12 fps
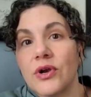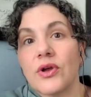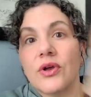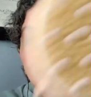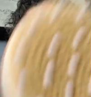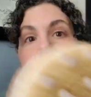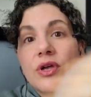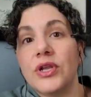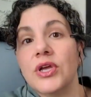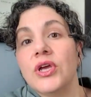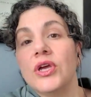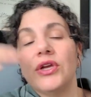are
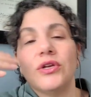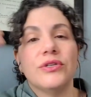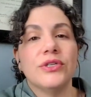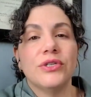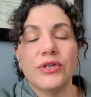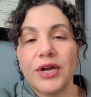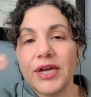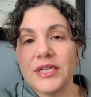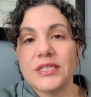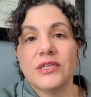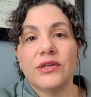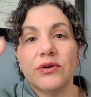good. You're just
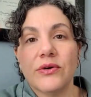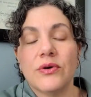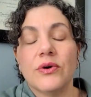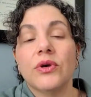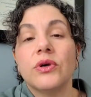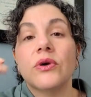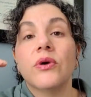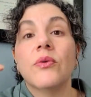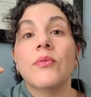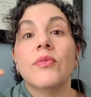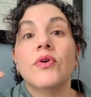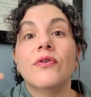trying to
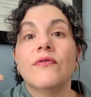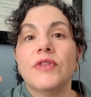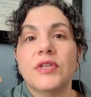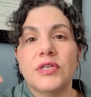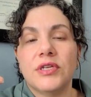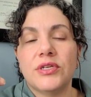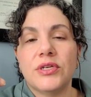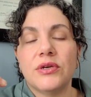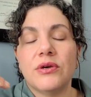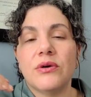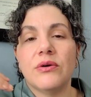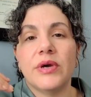move the
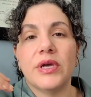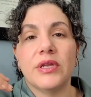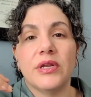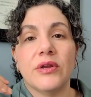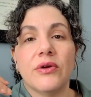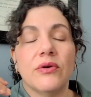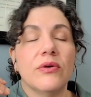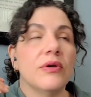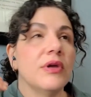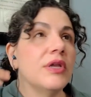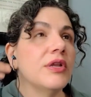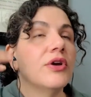tissue and
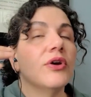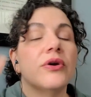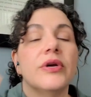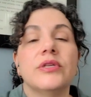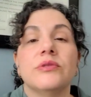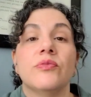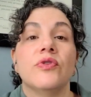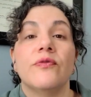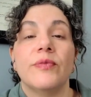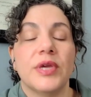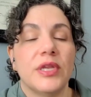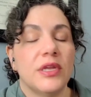encourage
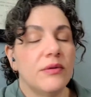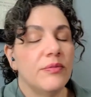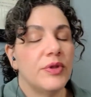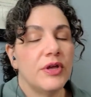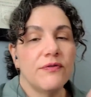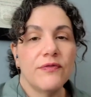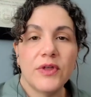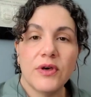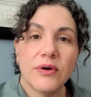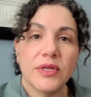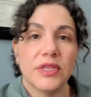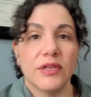movement and blood
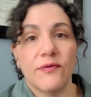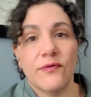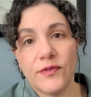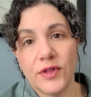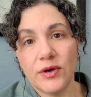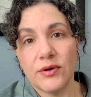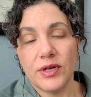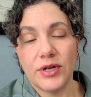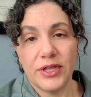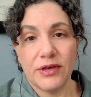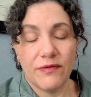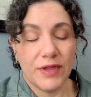flow and lymph flow and
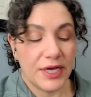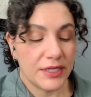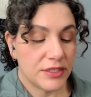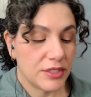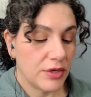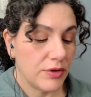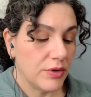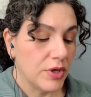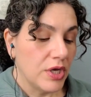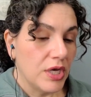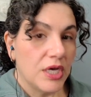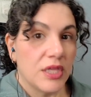all of that. So
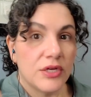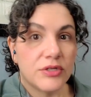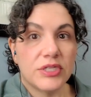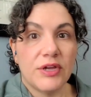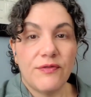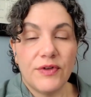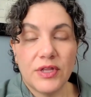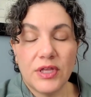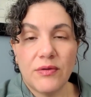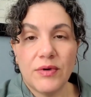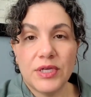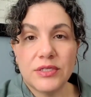there's
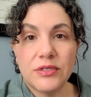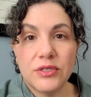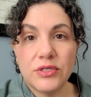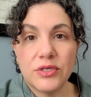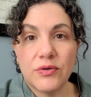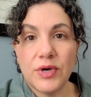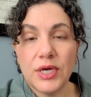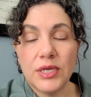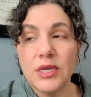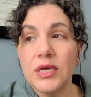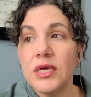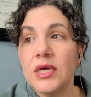definitely ways to do
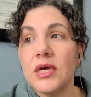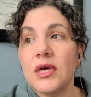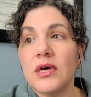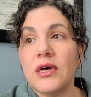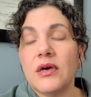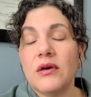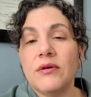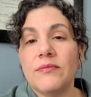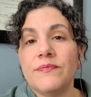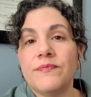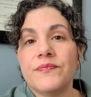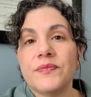it.
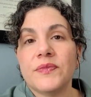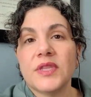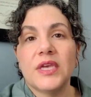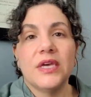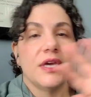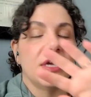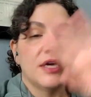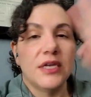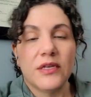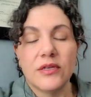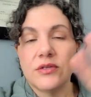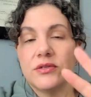I
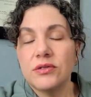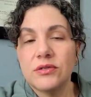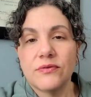can